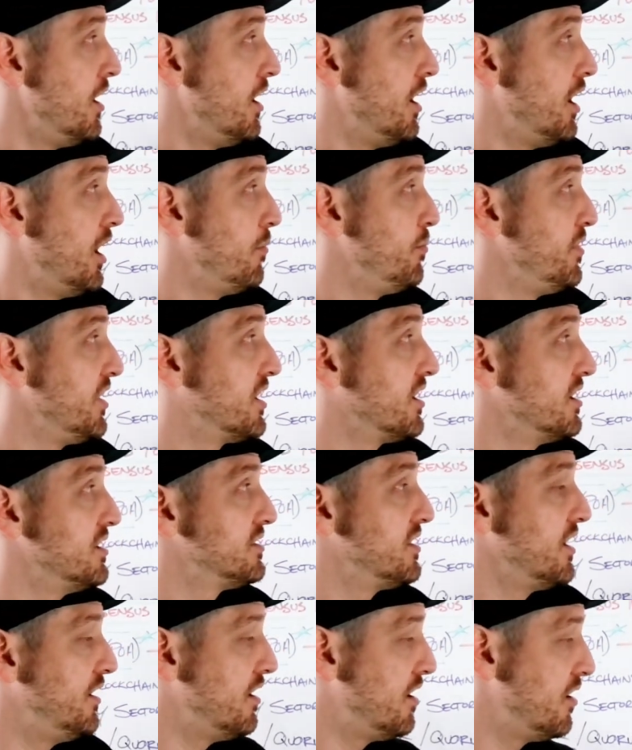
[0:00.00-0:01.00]
Because
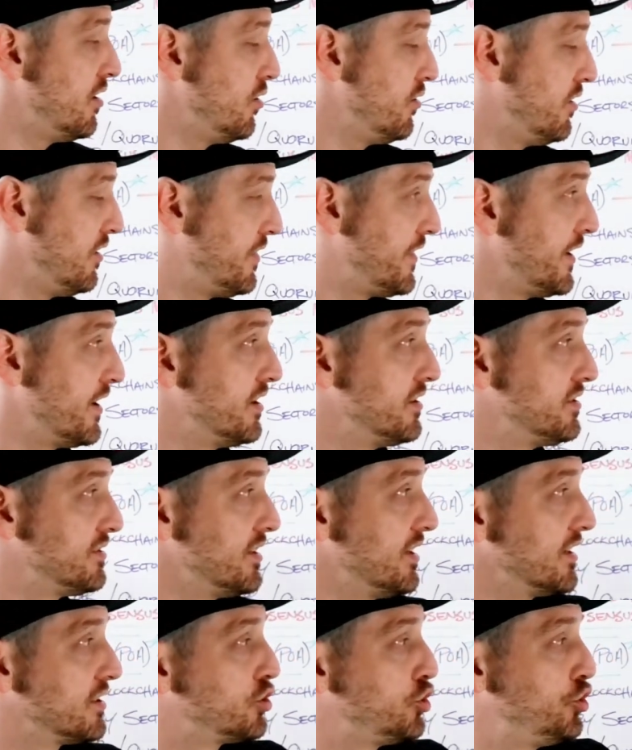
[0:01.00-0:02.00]
they know that there's
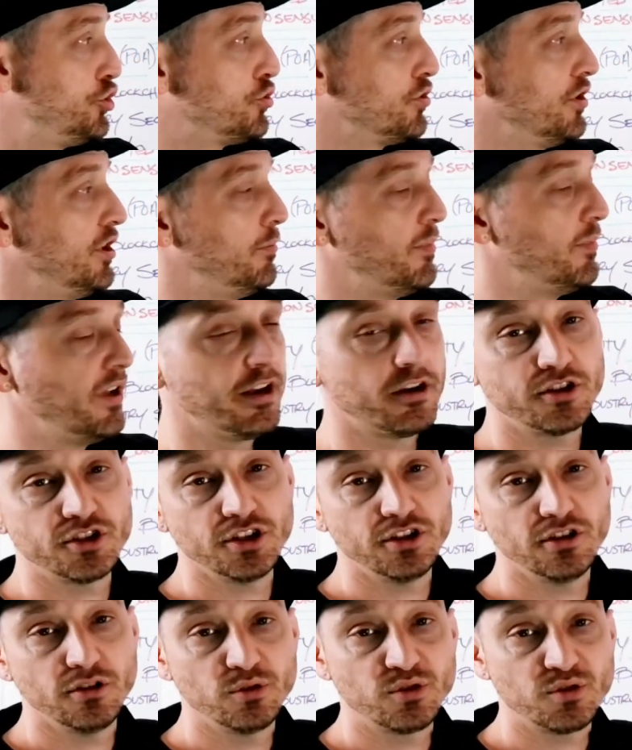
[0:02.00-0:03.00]
extreme energy
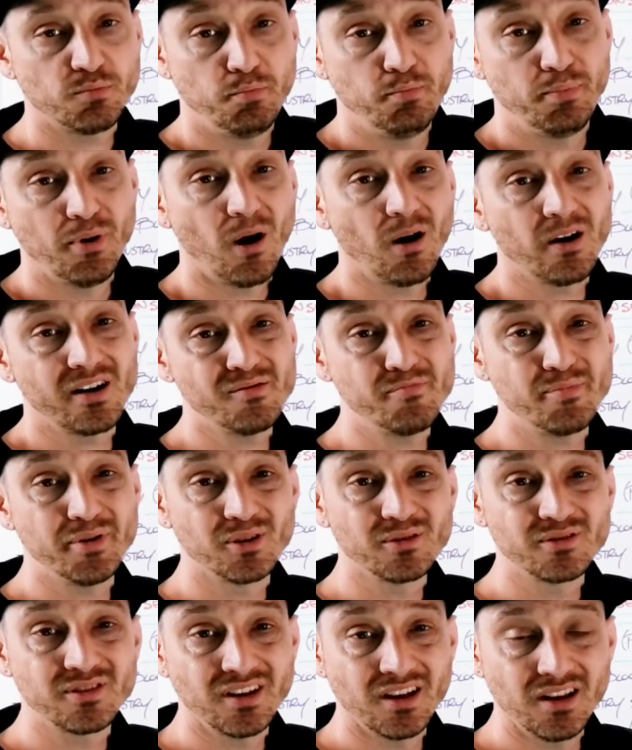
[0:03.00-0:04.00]
use already
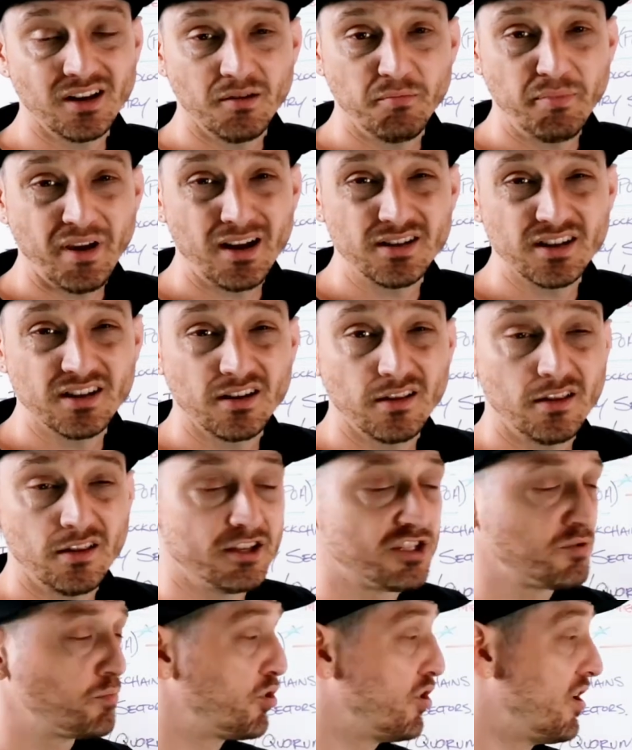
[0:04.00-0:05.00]
built in and baked into
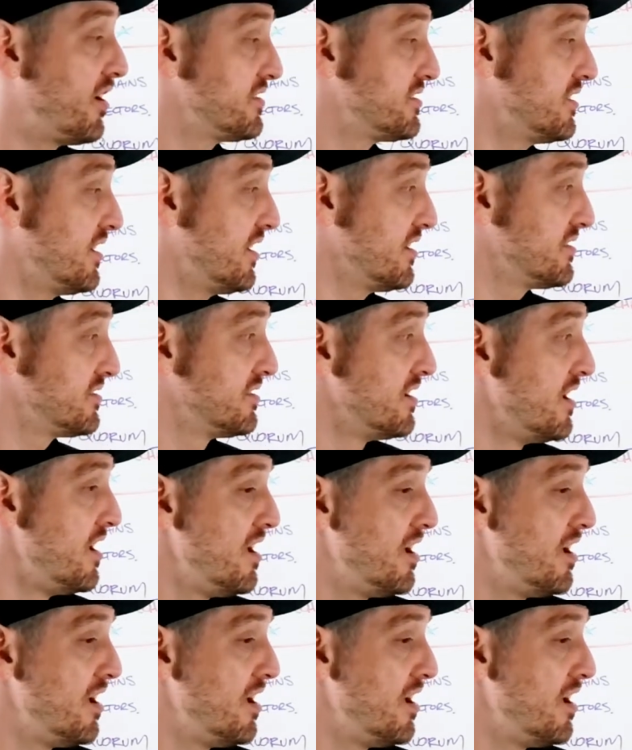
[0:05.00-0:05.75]
this process.